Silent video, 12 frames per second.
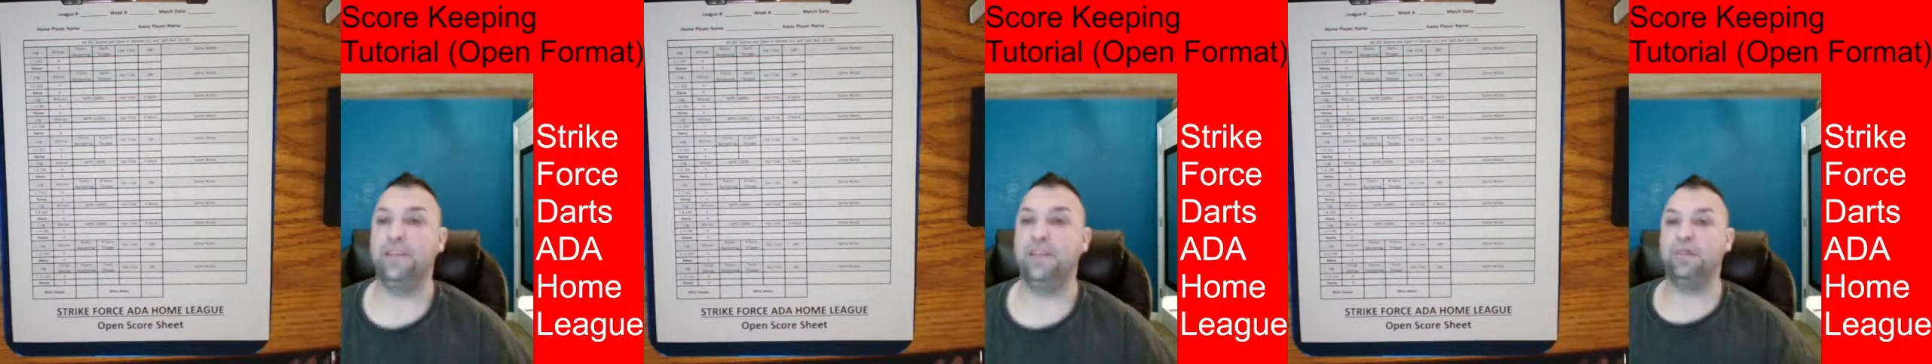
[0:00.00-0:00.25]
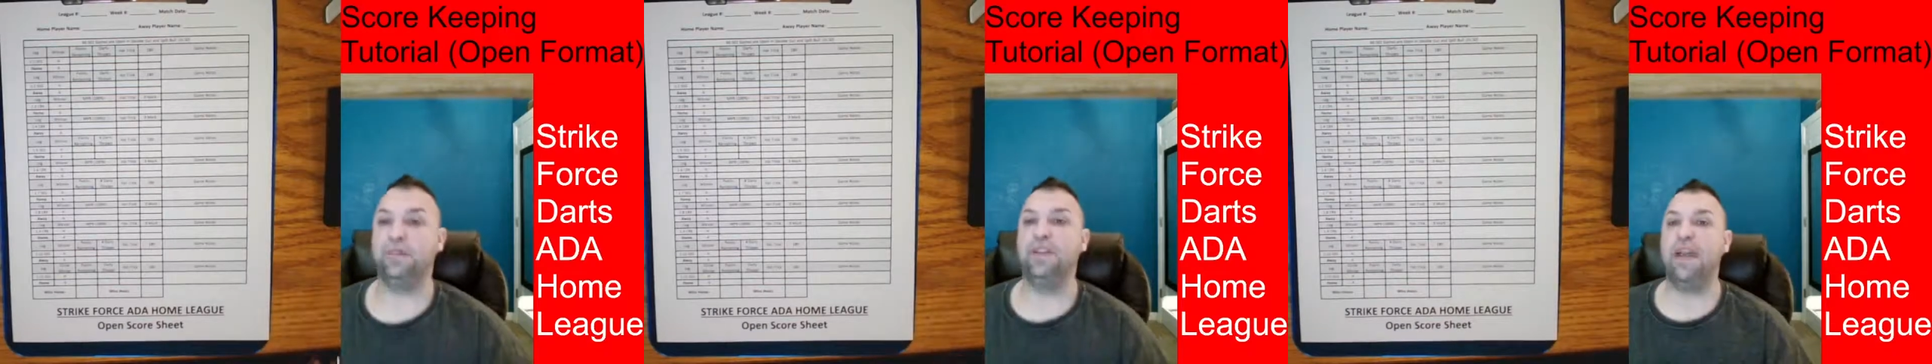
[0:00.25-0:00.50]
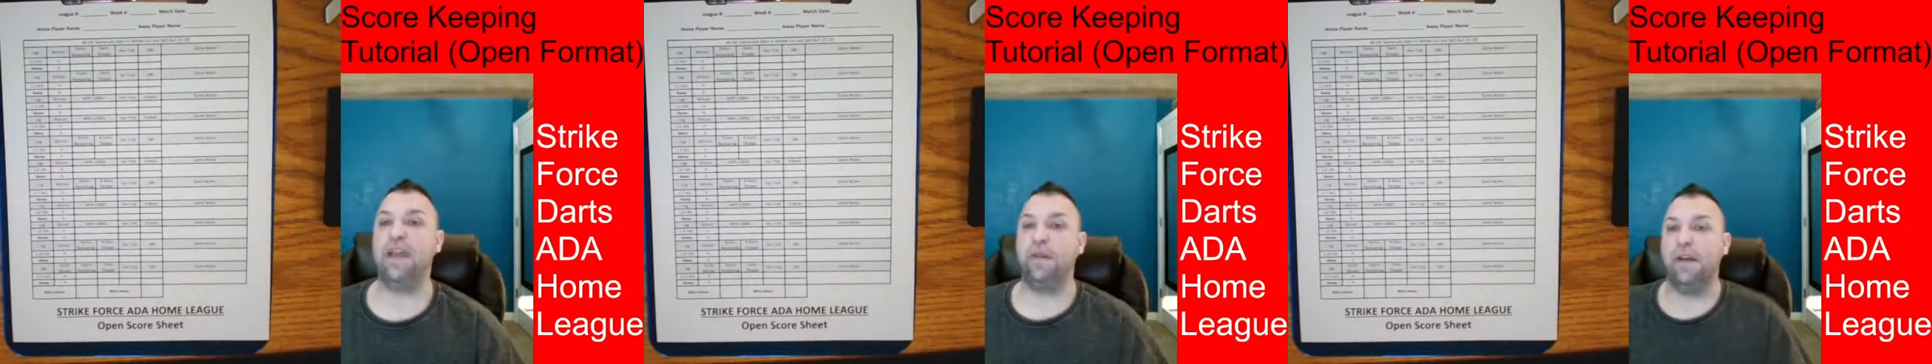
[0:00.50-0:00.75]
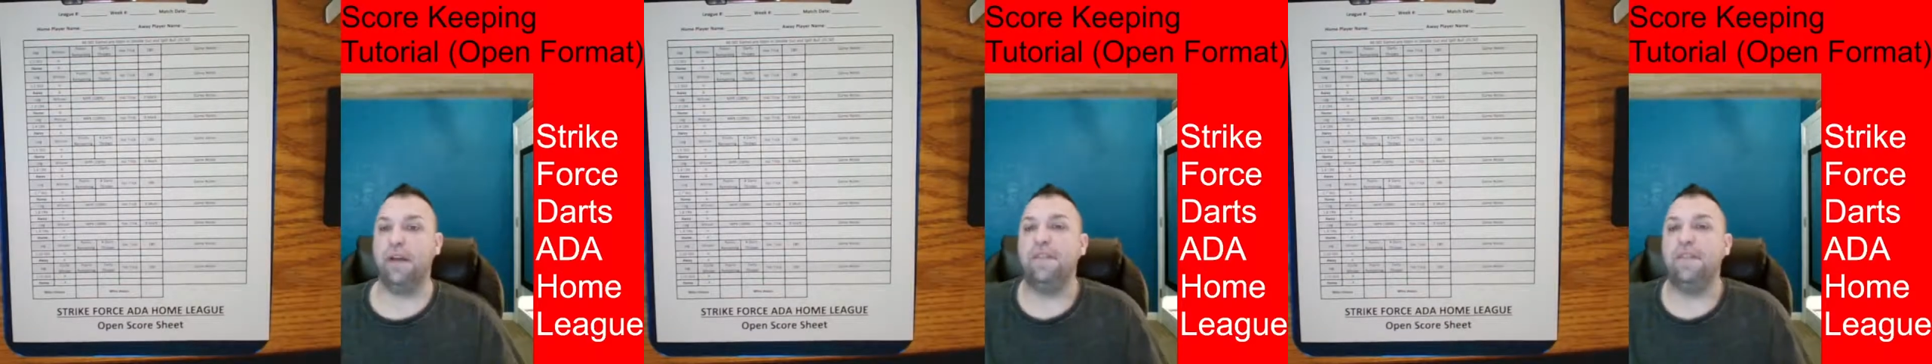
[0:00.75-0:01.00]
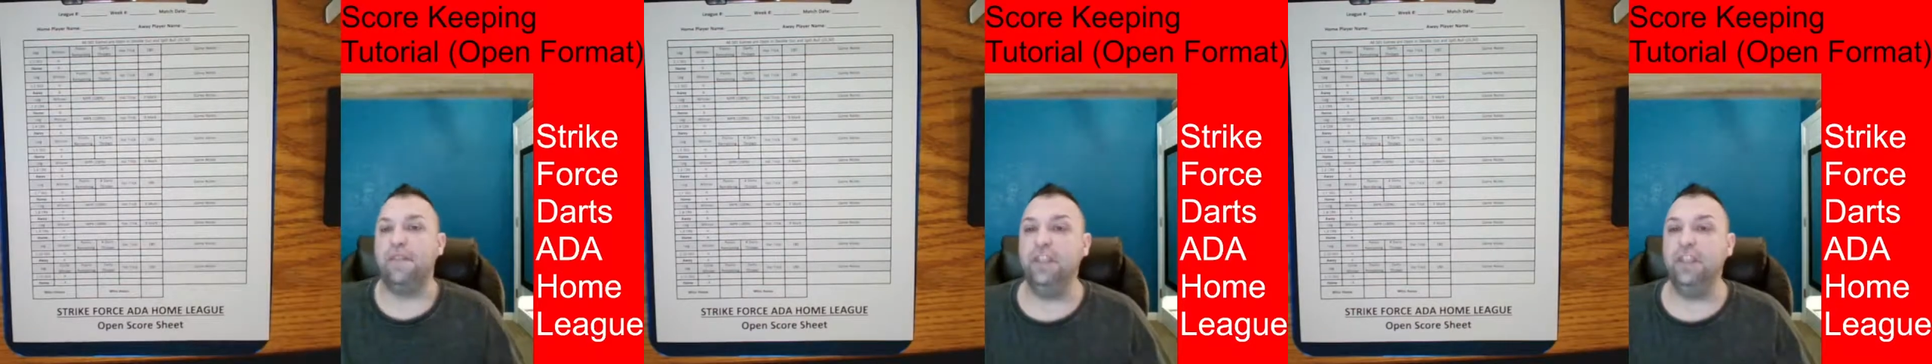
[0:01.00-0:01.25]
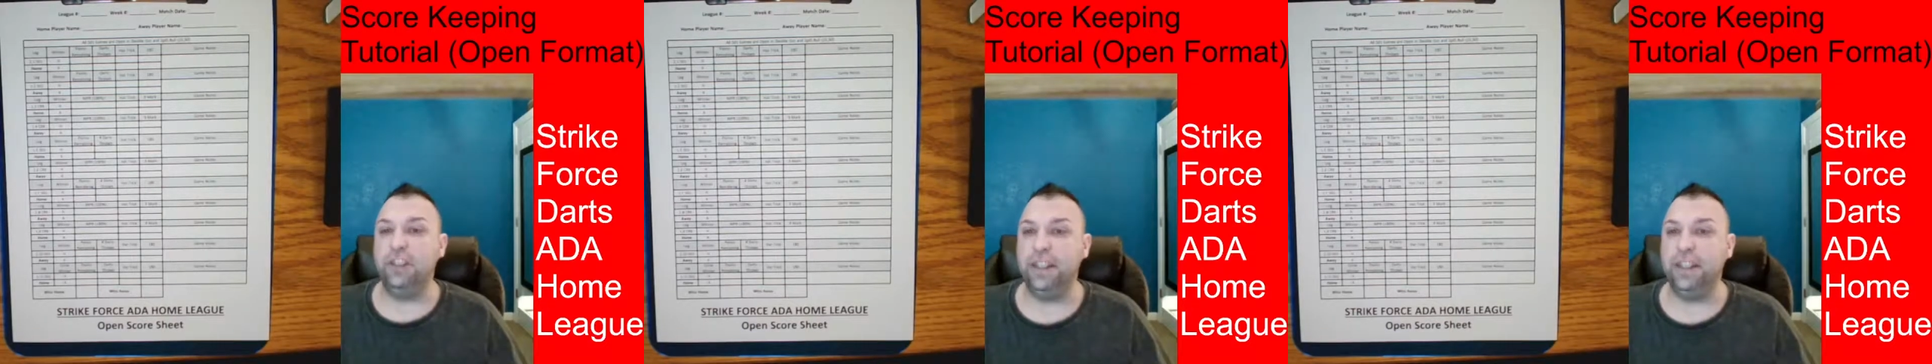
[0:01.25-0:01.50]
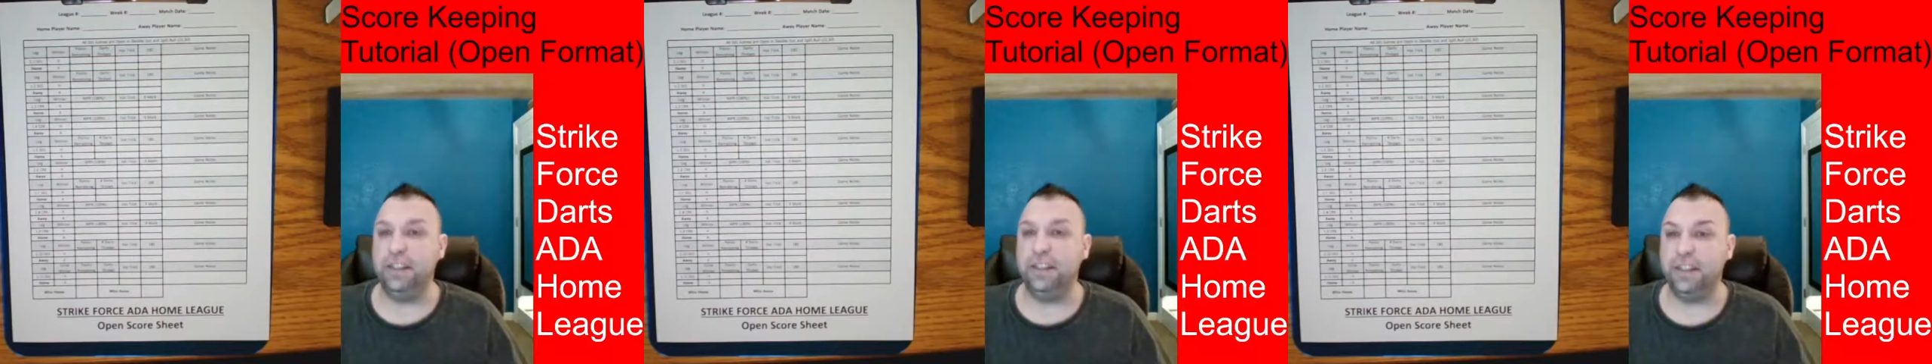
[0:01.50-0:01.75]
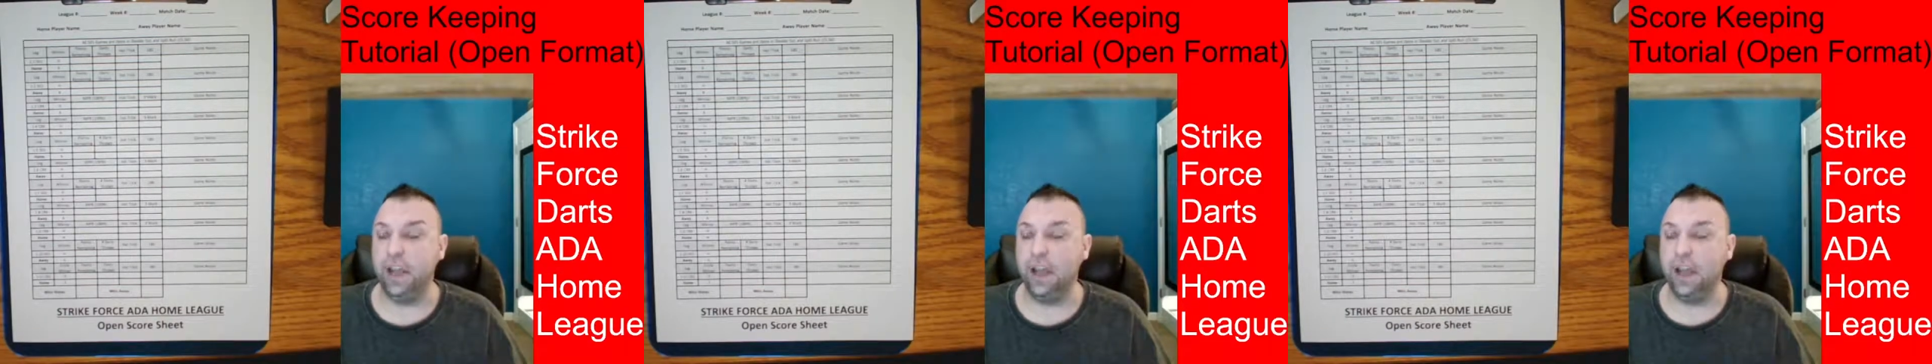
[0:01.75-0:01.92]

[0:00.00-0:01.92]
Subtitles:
print out enough of these sheets